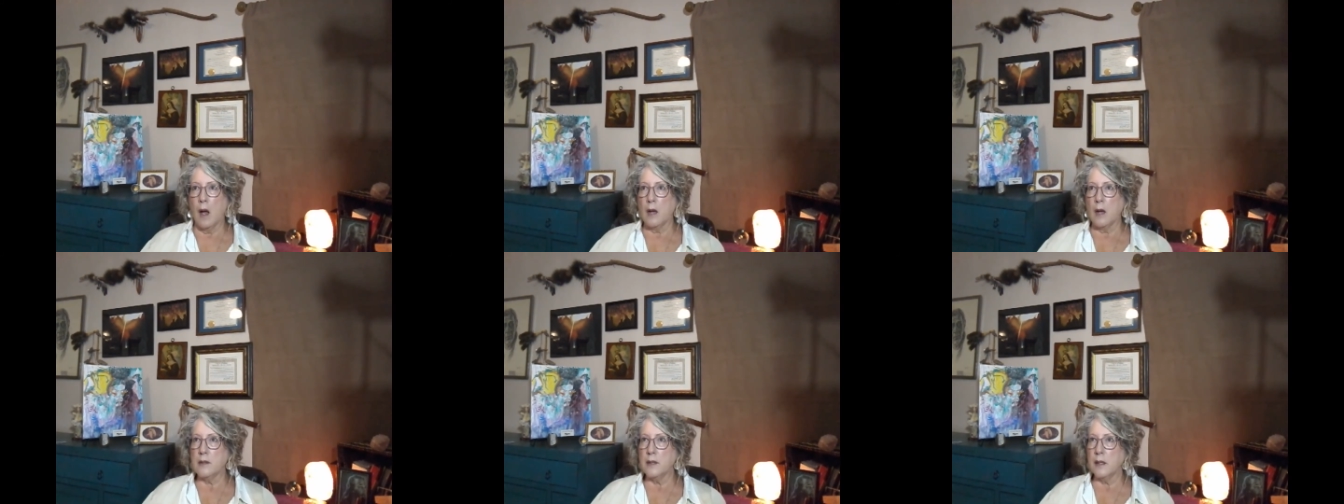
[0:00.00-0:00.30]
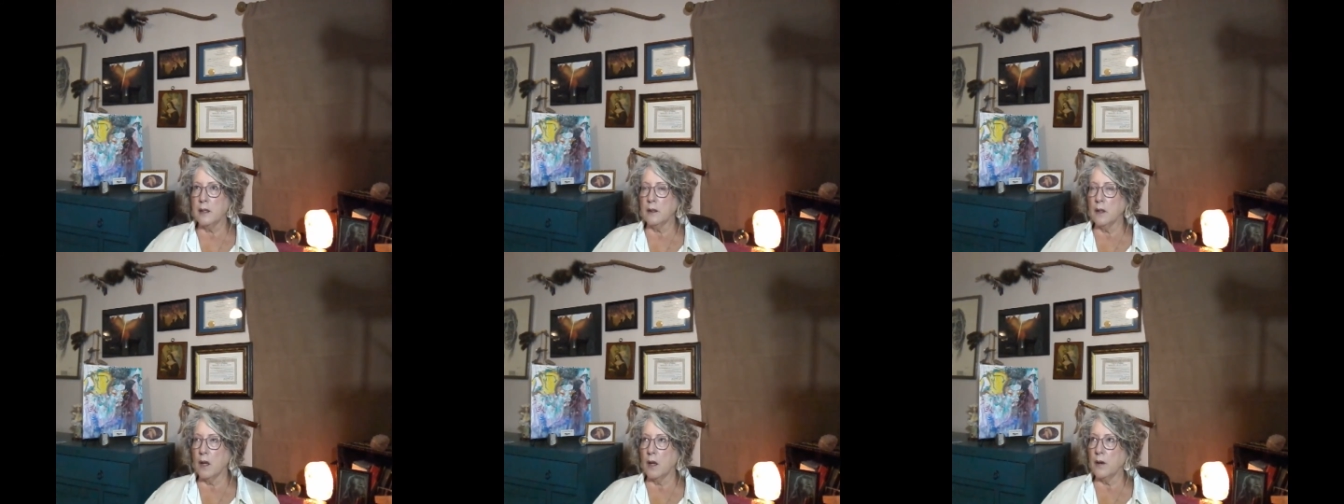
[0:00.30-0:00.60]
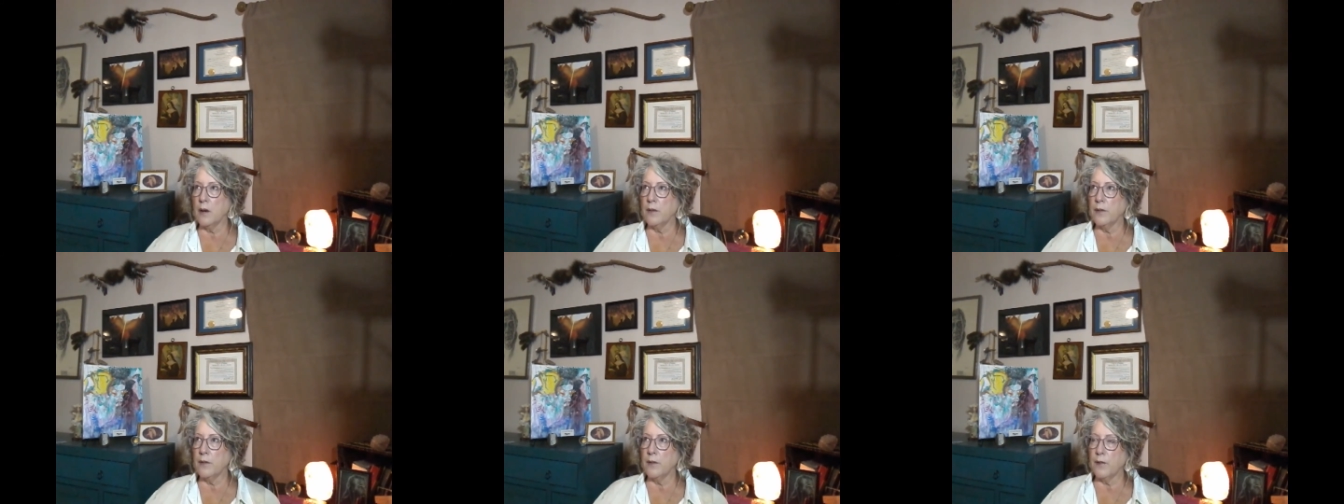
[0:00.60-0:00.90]
I see a
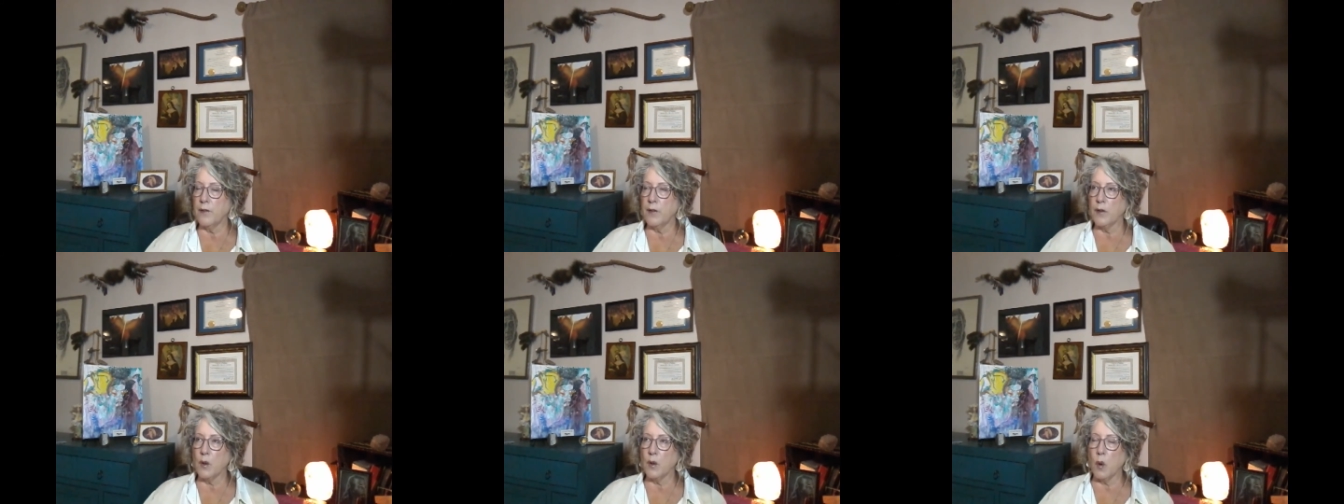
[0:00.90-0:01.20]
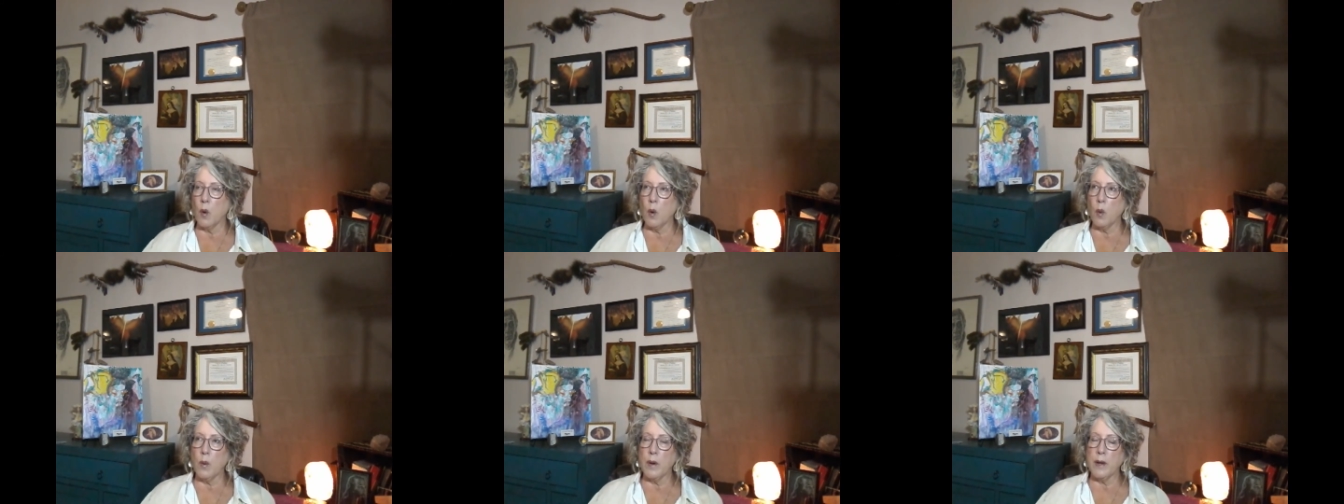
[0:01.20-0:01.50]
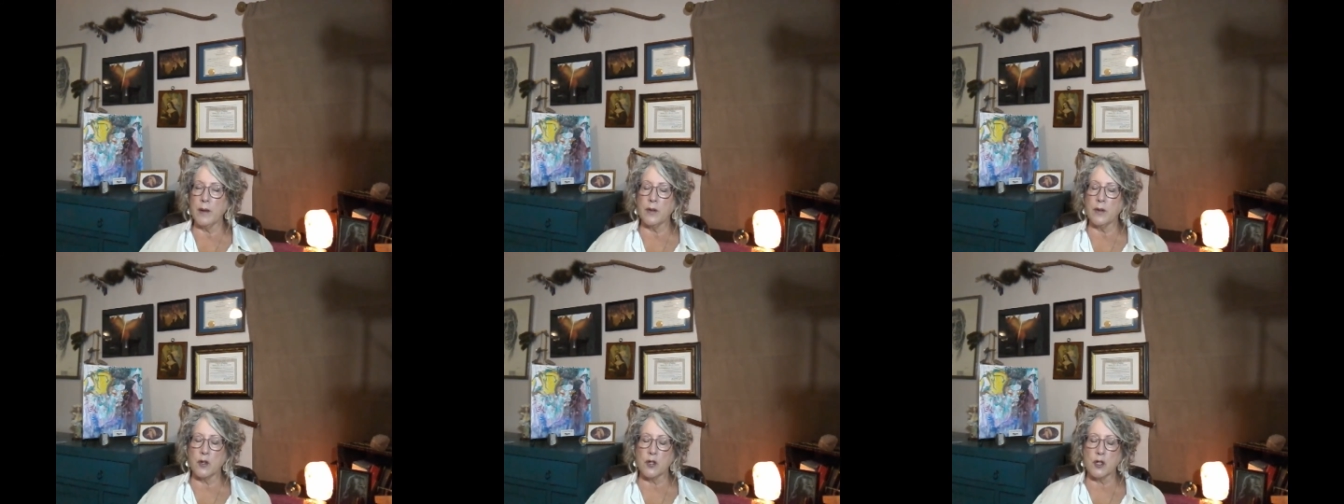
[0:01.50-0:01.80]
lot of, for the whole
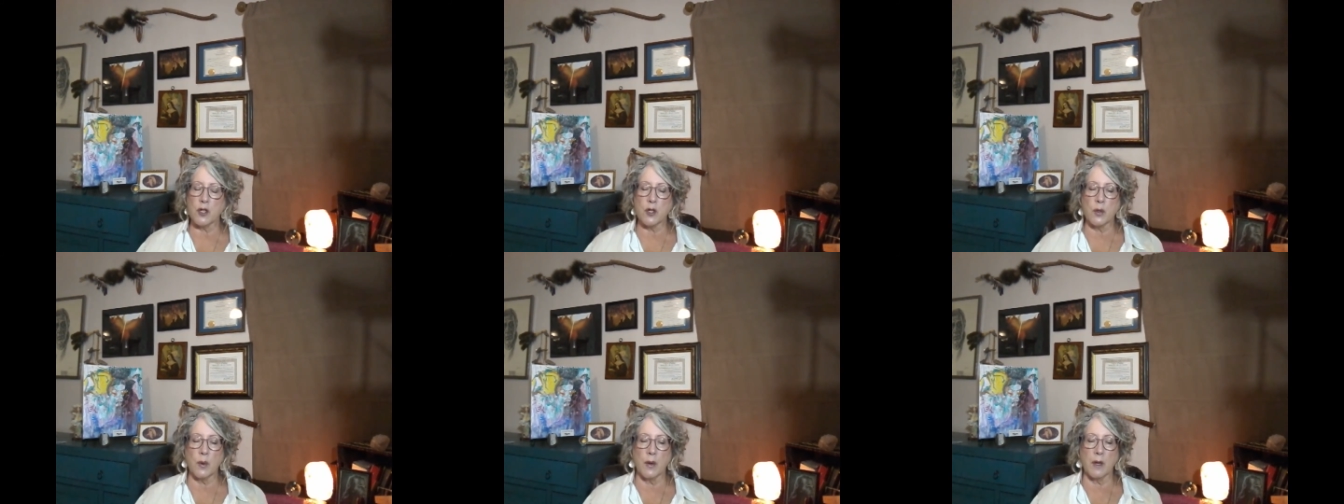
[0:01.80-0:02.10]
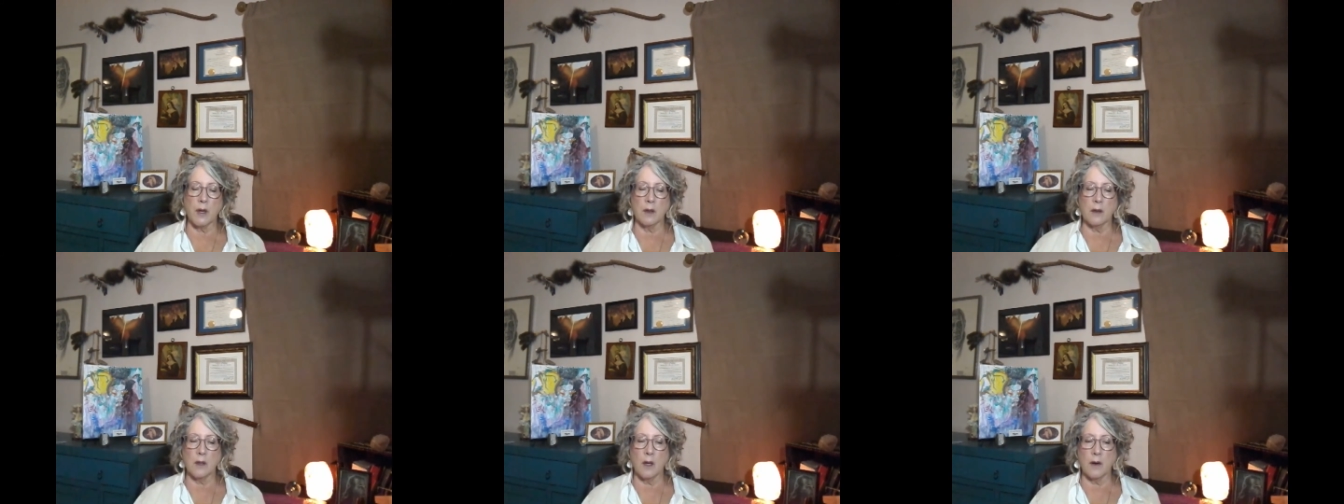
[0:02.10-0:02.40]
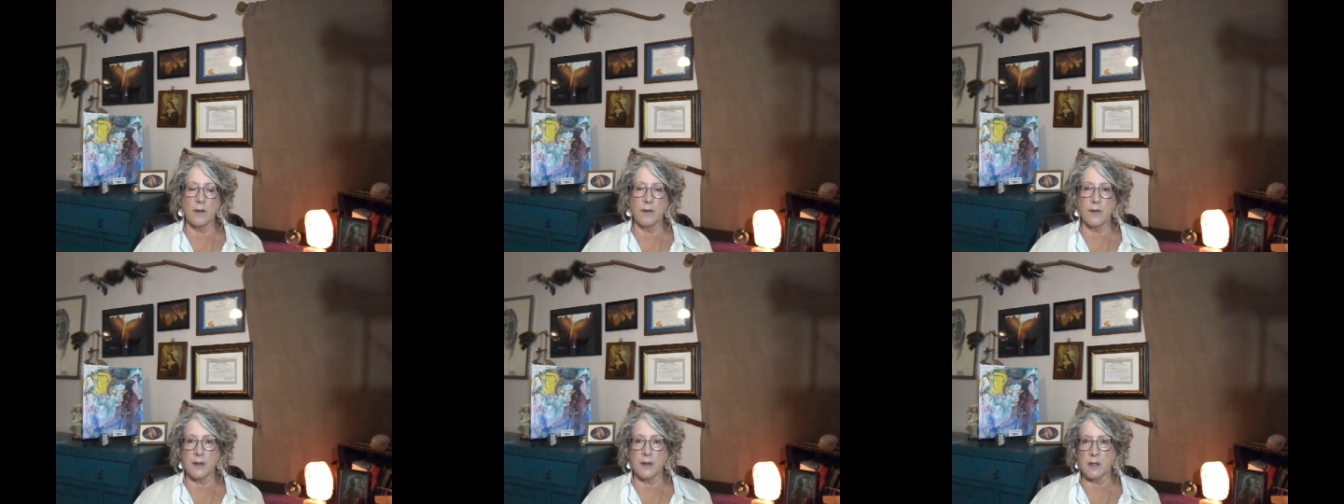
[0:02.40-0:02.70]
week, they're just showing a
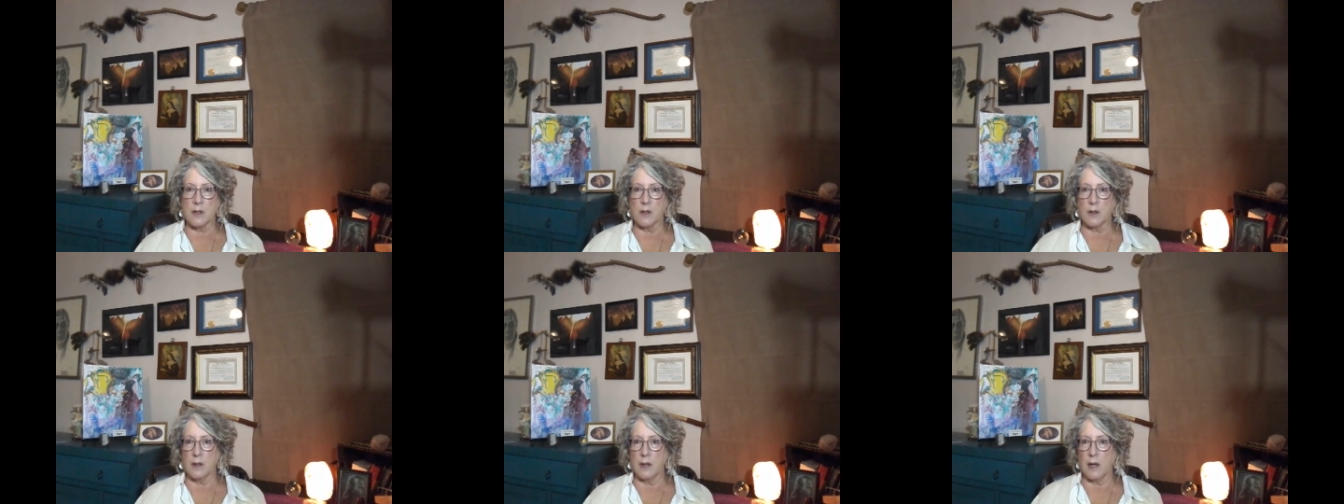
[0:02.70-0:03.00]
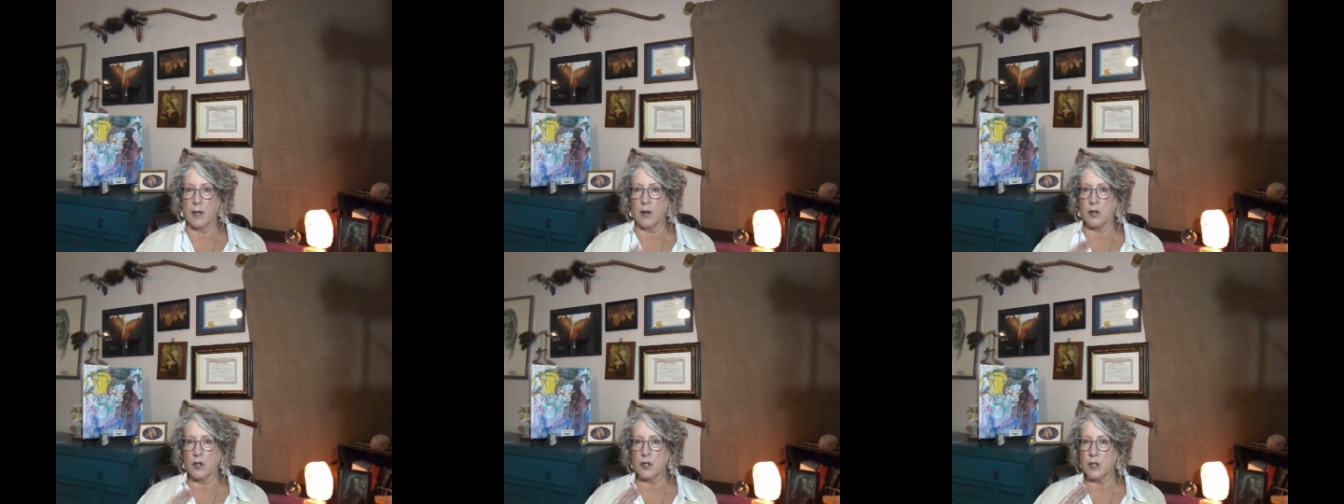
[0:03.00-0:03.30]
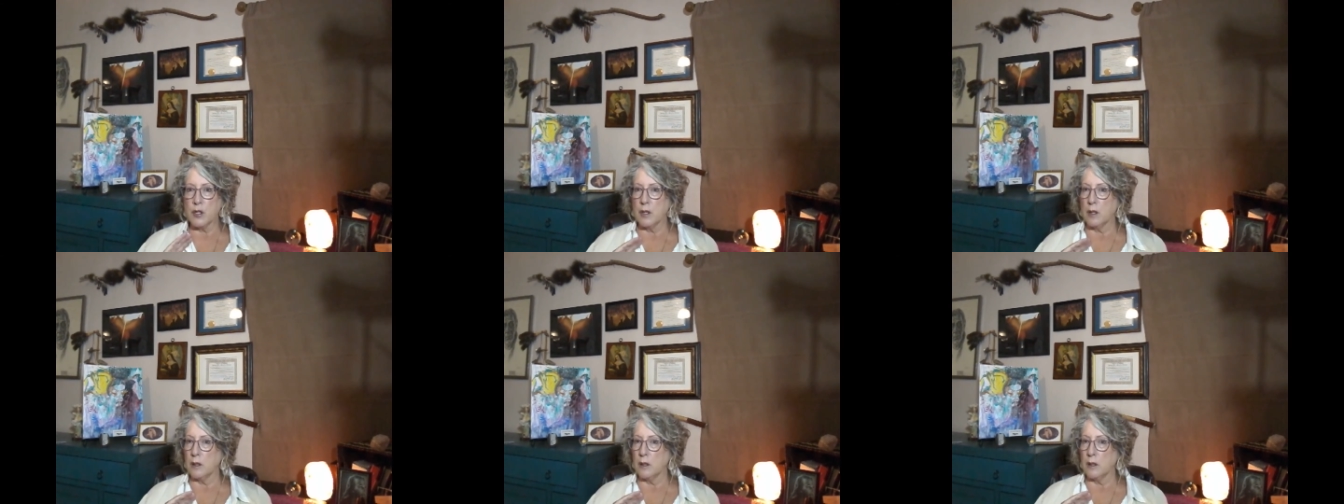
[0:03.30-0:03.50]
lot of physical energy,